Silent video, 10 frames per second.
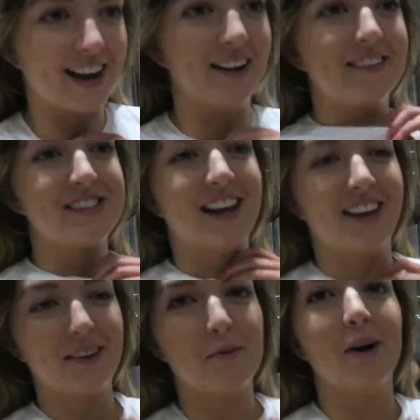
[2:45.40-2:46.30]
I
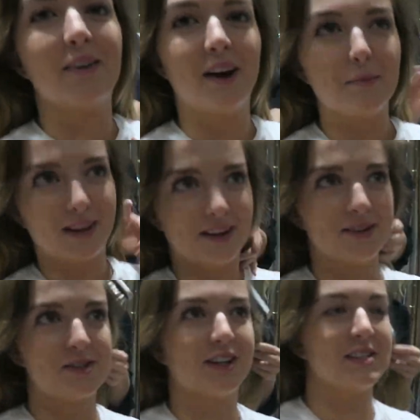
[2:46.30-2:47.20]
like woke up like it
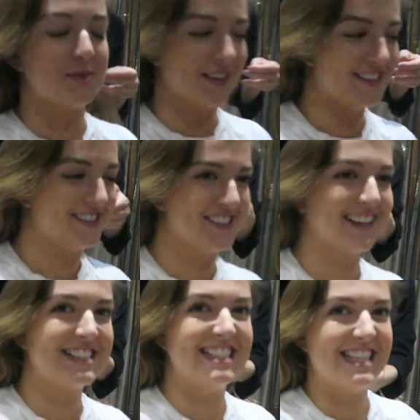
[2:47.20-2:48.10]
was Christmas. I was
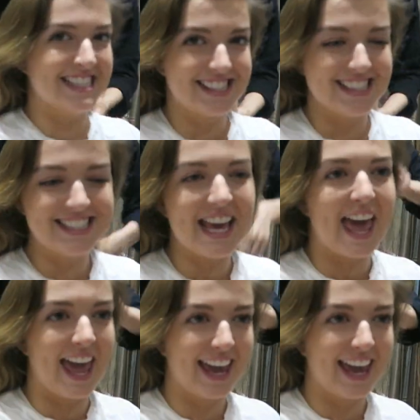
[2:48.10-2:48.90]
like, today's the day.